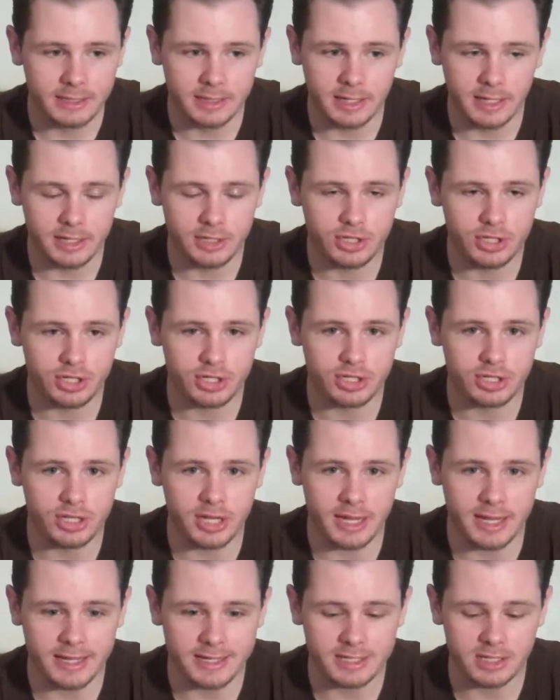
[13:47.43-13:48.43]
It just
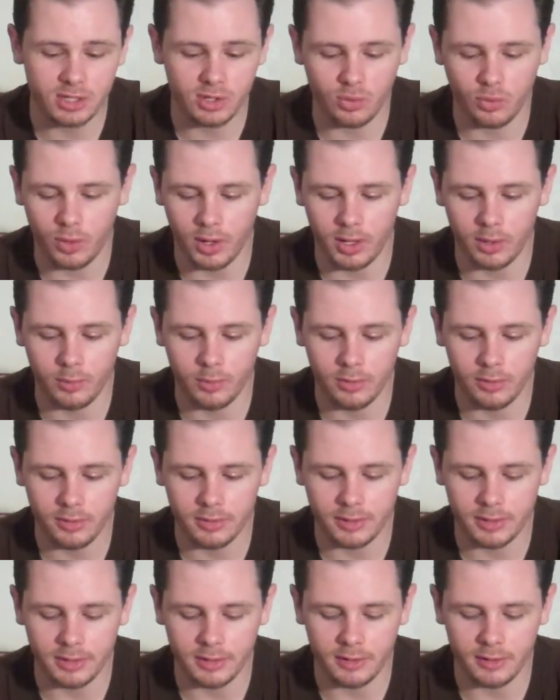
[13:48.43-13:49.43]
isn't quite
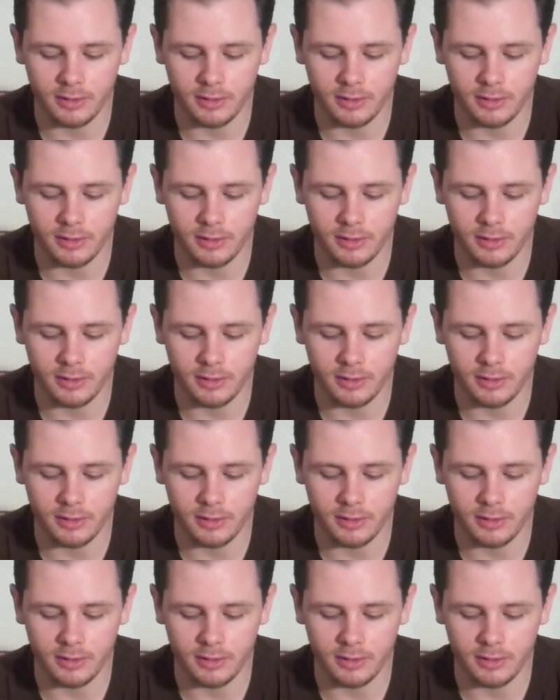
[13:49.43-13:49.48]
worthy